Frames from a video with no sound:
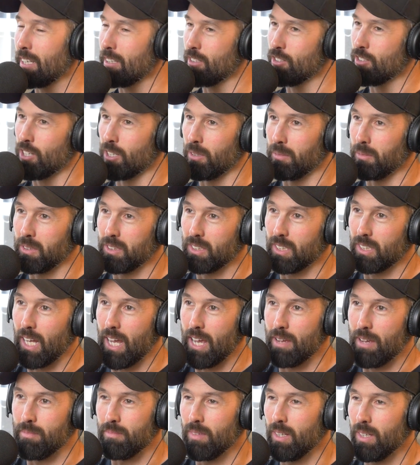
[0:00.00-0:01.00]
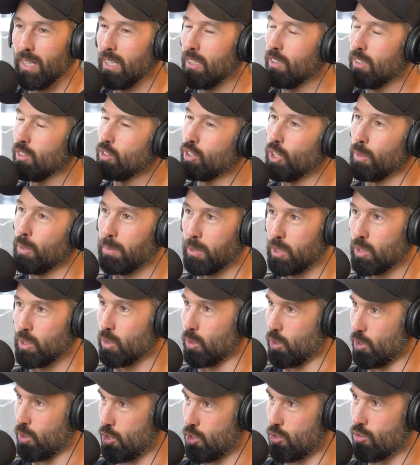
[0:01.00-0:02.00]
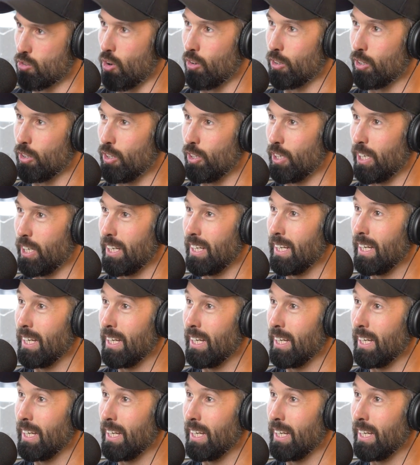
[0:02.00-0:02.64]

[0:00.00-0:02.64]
gentleman's name. Super staunch, strong unit.